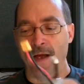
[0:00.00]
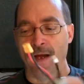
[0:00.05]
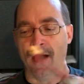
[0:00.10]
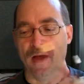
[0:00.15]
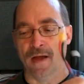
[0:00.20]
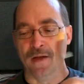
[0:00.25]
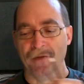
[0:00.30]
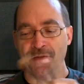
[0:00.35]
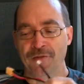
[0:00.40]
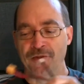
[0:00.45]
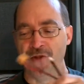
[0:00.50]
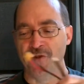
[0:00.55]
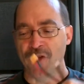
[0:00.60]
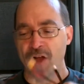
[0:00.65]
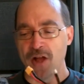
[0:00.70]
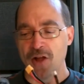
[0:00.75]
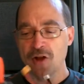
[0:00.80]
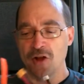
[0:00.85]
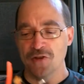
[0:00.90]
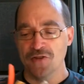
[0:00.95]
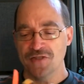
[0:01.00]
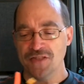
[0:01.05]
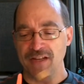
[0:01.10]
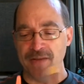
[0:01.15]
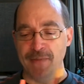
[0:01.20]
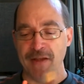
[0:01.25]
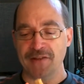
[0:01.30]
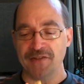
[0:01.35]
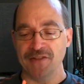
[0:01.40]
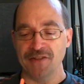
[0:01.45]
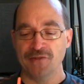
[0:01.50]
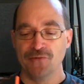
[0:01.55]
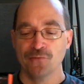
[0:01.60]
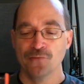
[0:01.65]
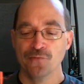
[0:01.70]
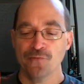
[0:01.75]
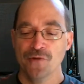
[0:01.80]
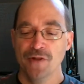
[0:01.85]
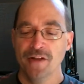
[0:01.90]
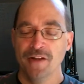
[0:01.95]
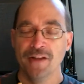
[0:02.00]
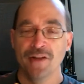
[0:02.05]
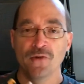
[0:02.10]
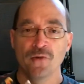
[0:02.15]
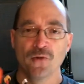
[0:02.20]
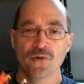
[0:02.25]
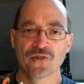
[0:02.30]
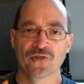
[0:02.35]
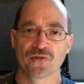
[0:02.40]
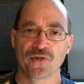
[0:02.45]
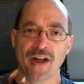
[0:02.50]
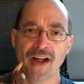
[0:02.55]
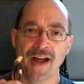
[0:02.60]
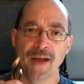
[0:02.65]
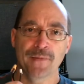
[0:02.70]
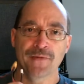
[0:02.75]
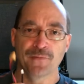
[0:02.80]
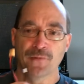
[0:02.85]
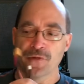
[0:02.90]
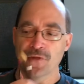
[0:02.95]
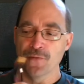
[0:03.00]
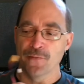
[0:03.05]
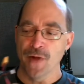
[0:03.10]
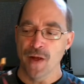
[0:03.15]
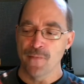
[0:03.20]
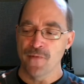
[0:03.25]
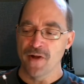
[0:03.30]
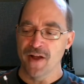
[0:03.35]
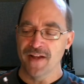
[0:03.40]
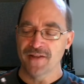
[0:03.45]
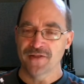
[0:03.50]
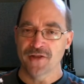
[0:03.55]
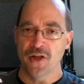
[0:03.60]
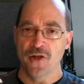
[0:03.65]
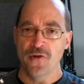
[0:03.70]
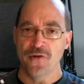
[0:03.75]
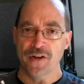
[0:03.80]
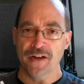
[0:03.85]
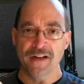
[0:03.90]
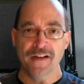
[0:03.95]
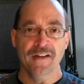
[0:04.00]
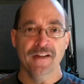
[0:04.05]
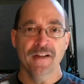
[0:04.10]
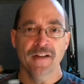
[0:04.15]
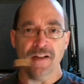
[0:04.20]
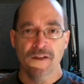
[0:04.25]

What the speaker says: 2Dog RC makes these really cool straps with the rubberized coating,